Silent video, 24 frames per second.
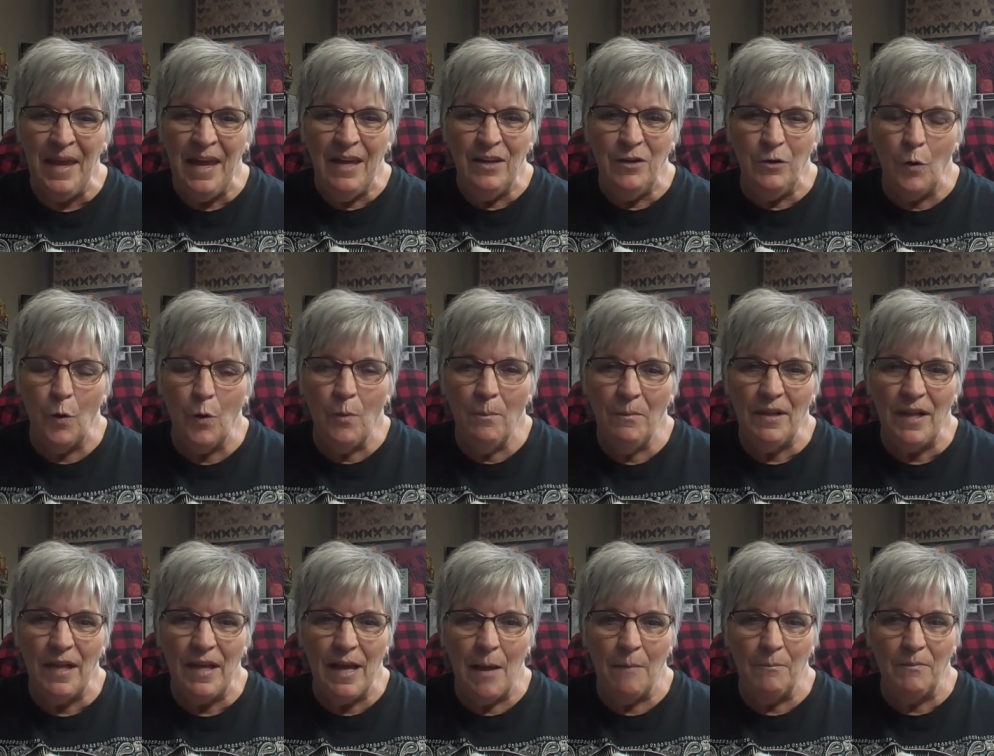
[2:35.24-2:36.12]

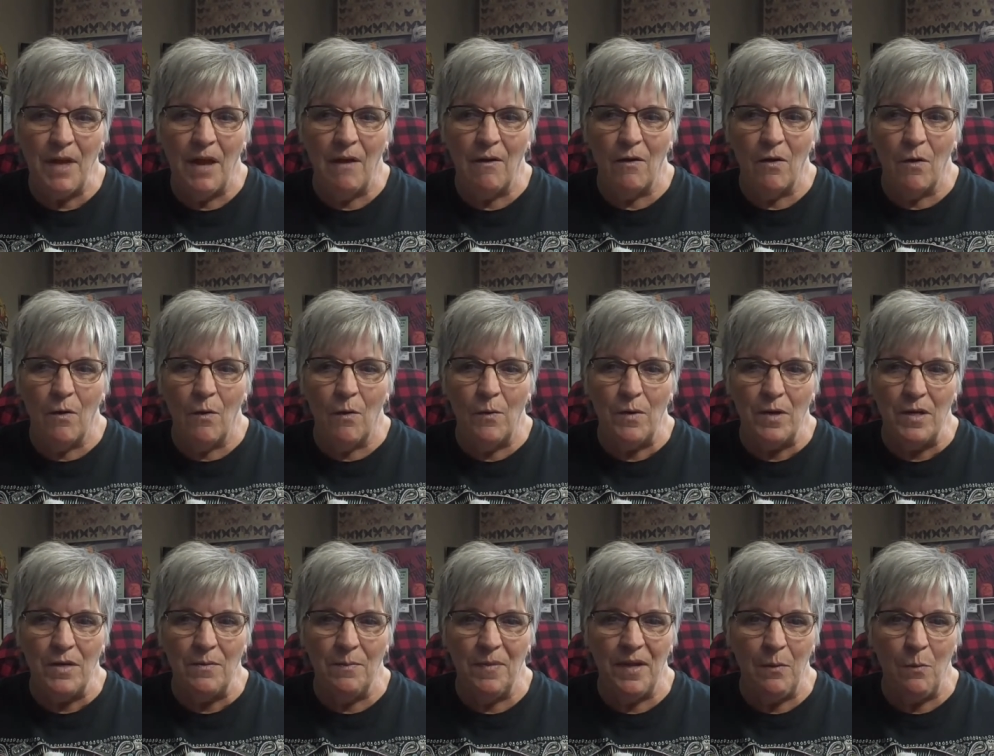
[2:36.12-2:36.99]
Normally, I'm not going
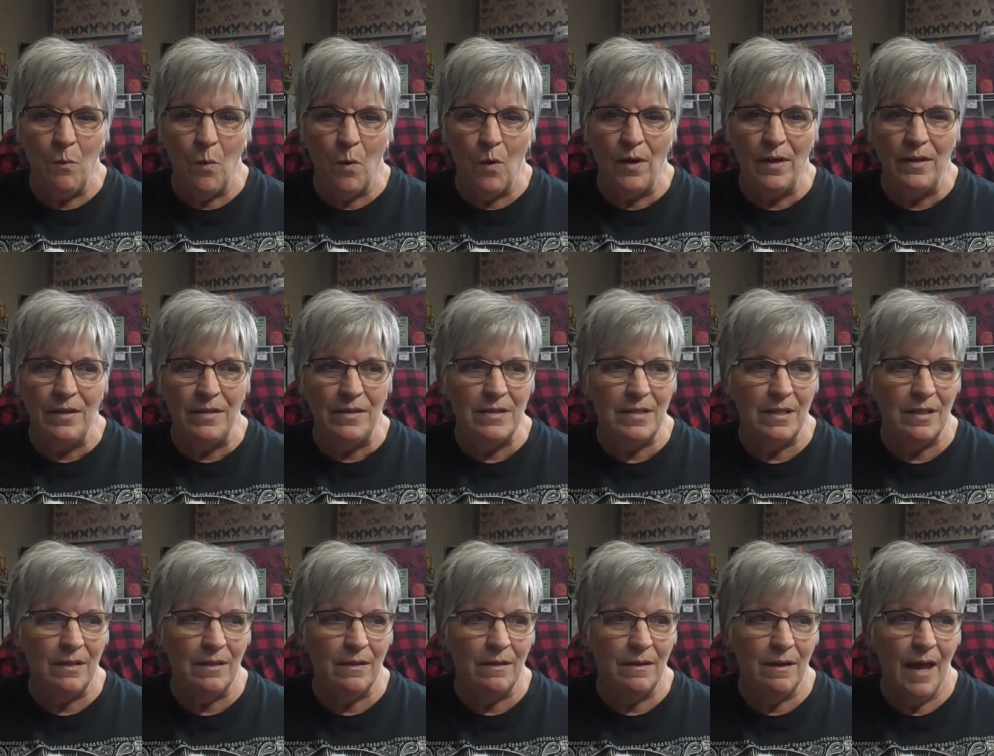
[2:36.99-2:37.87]
to be one
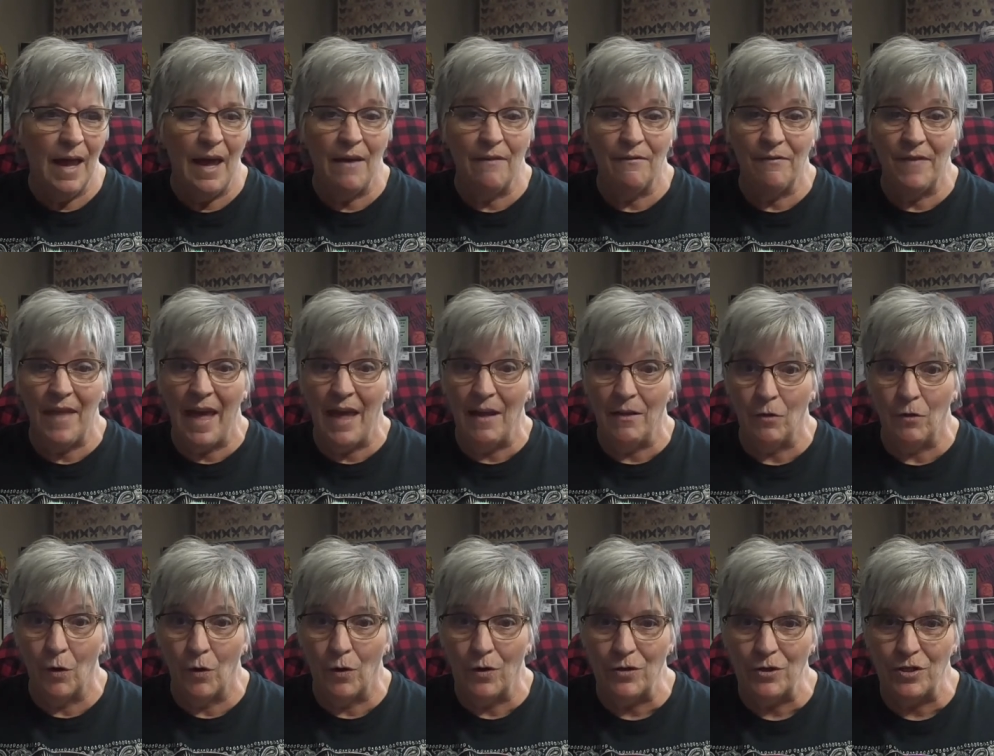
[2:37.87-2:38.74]
to have that
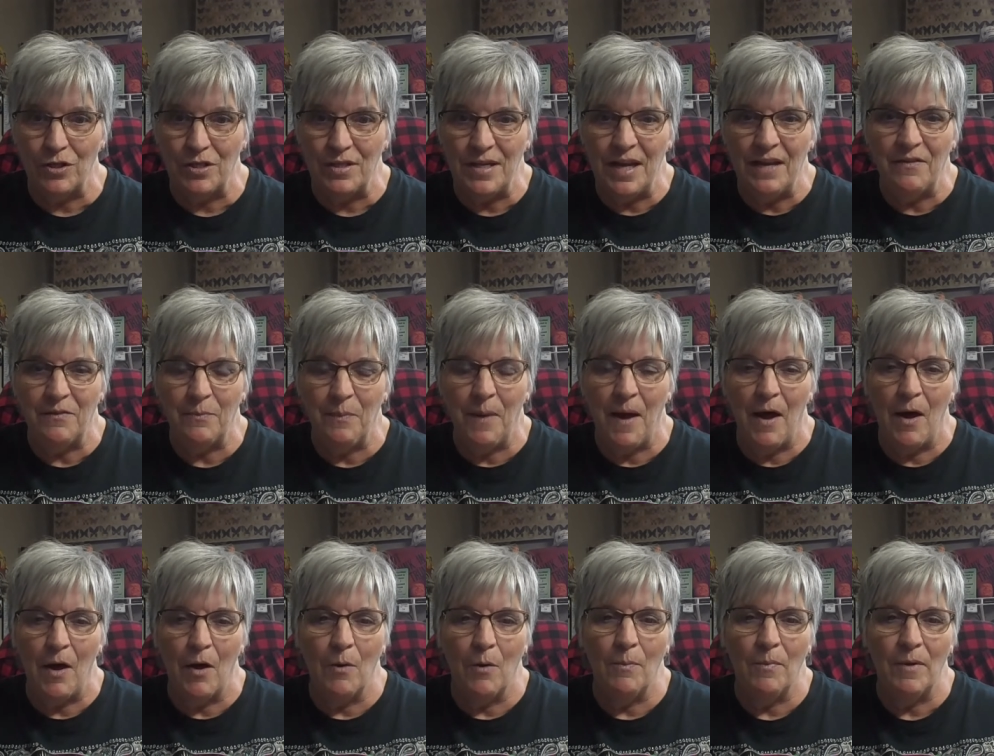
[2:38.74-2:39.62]
large a death
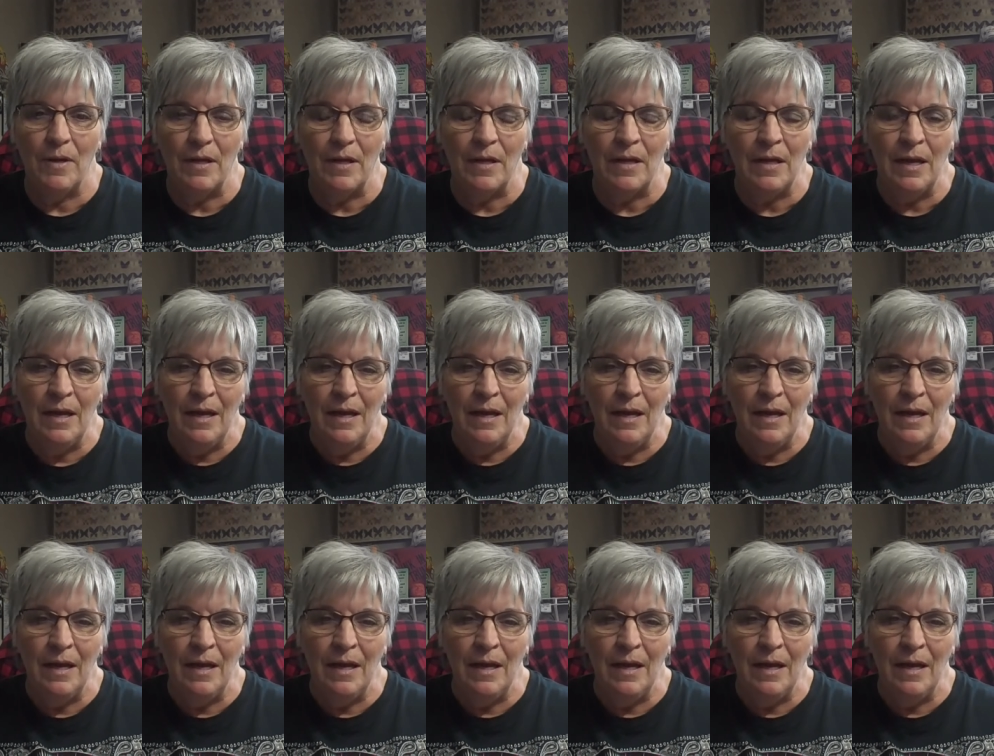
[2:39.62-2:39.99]
pile, but